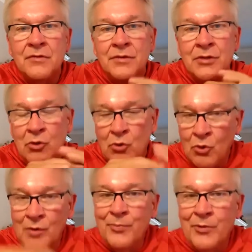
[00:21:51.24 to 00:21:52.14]
the
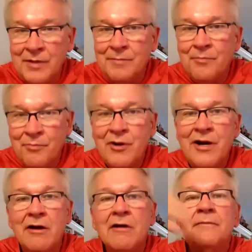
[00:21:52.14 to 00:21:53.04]
corporate
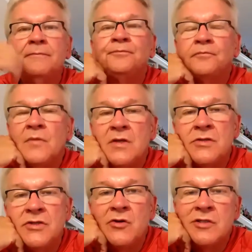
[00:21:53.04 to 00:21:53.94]
prayer,
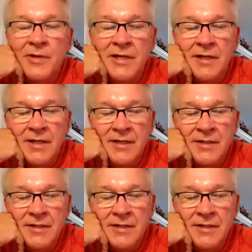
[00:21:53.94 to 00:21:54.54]
so to speak,